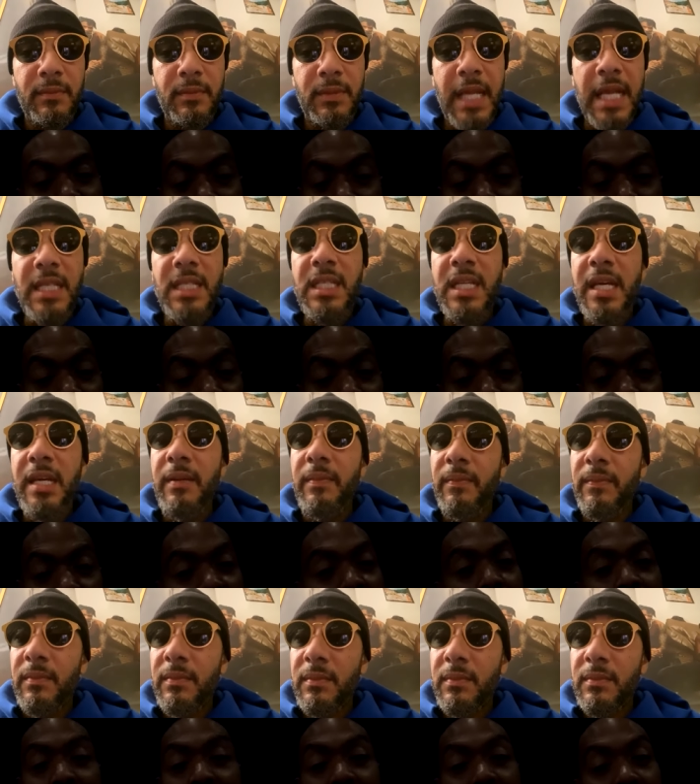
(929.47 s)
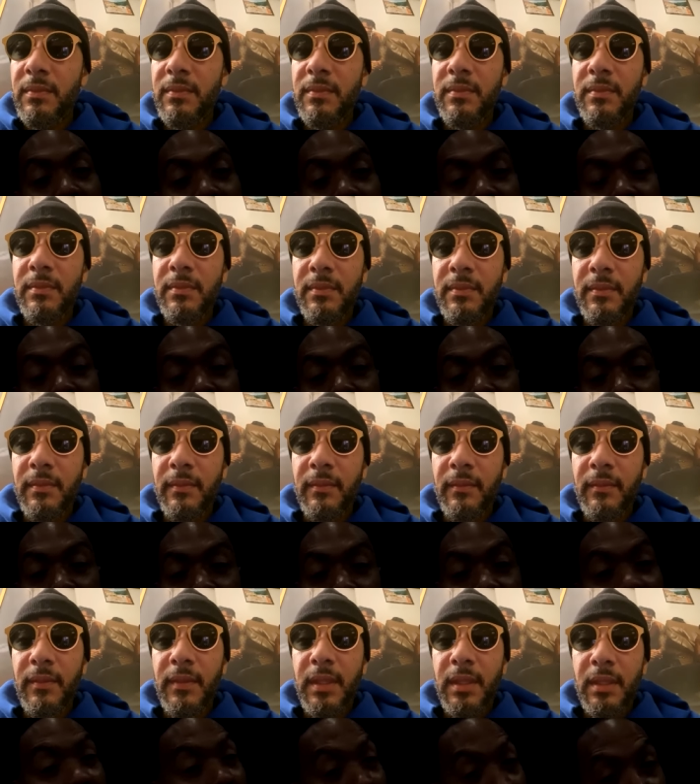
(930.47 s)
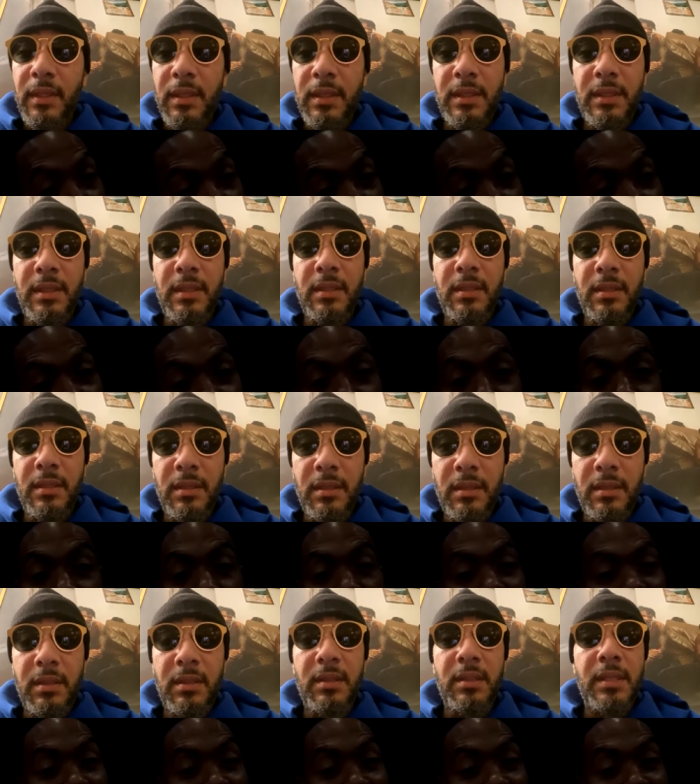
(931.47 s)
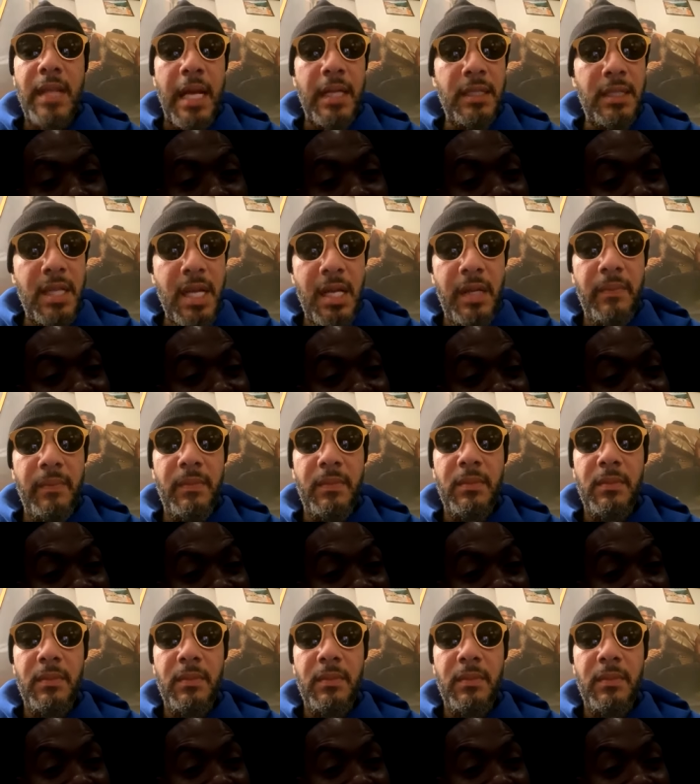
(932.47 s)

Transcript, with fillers: That's deep. How beautiful is that? How beautiful is that? That's deep.